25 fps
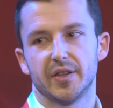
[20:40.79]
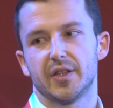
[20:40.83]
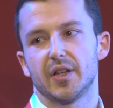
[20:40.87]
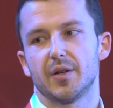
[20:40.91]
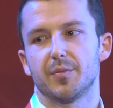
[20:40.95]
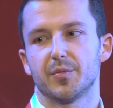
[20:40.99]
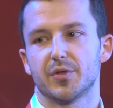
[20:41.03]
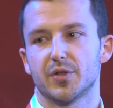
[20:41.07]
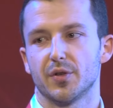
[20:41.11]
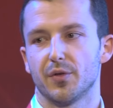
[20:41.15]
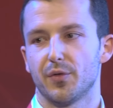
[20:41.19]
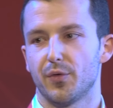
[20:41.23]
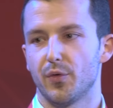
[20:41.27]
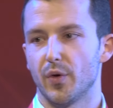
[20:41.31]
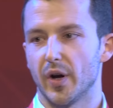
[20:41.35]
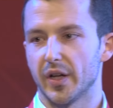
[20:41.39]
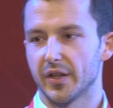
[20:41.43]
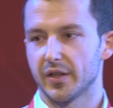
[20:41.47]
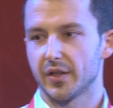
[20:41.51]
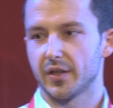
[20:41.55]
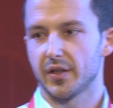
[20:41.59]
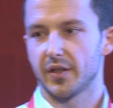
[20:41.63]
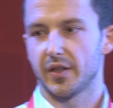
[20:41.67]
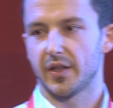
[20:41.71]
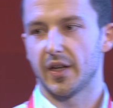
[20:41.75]
terms of
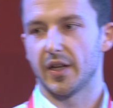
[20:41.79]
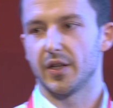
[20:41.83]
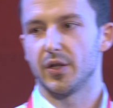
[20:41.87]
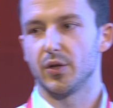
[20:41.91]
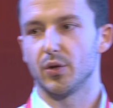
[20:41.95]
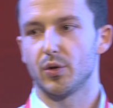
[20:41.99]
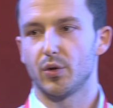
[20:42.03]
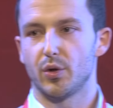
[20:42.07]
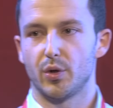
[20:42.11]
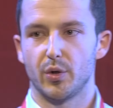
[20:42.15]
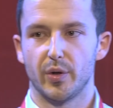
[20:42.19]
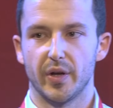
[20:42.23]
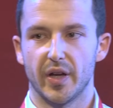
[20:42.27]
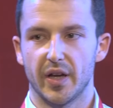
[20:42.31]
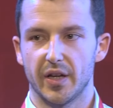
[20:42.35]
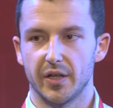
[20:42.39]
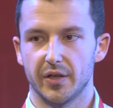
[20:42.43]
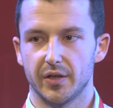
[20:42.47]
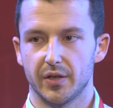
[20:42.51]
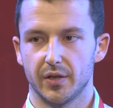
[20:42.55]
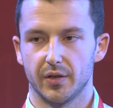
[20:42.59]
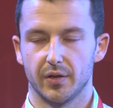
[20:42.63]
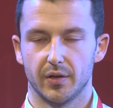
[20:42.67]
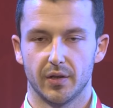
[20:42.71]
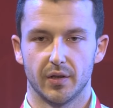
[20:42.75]
what can you
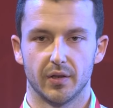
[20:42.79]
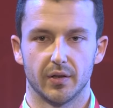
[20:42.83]
create.